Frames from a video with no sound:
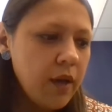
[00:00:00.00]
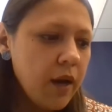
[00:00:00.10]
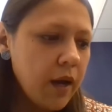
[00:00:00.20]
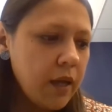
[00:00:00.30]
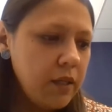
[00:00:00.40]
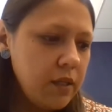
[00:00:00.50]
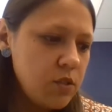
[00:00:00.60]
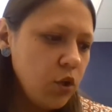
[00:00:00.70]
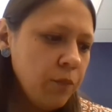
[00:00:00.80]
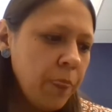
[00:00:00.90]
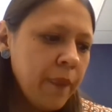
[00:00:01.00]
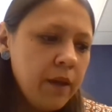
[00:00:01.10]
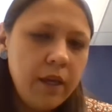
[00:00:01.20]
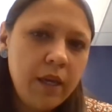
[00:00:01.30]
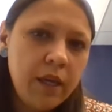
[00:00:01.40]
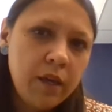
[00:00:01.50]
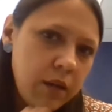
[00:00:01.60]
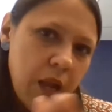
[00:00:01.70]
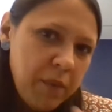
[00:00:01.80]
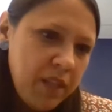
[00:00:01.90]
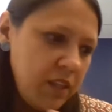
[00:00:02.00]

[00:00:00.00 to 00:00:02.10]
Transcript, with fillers: This was mentioned by Alejo in the beginning.